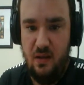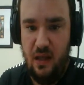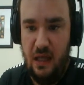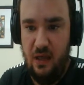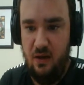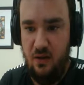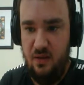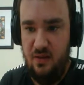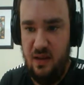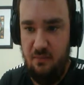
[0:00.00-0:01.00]
And on
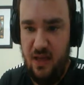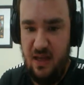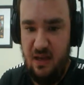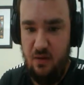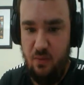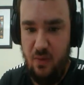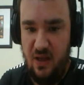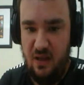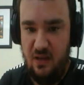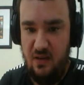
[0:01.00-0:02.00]
the second page,
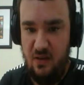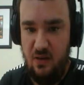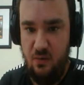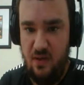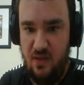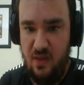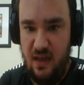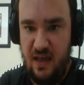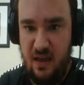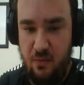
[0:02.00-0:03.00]
we continue with
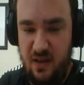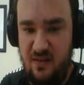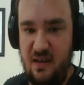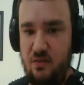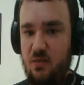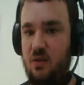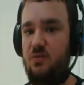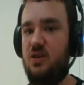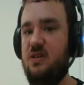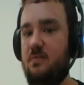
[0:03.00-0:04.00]
Reed Destro
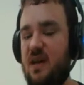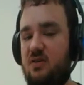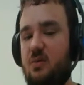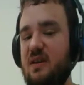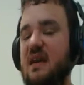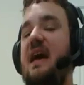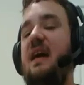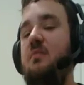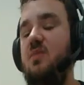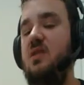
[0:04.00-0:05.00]
just about to attack
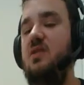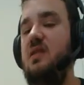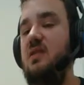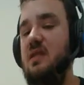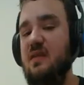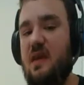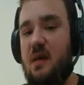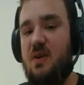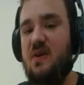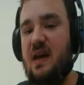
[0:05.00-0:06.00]
him with the
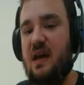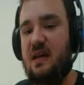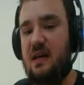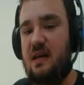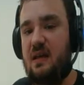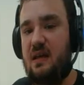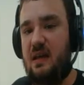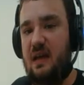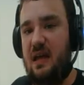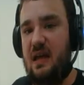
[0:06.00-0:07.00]
same attack
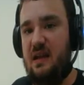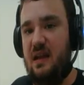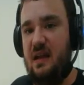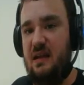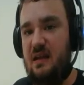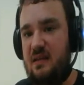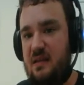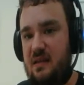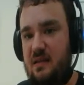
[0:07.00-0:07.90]
again, and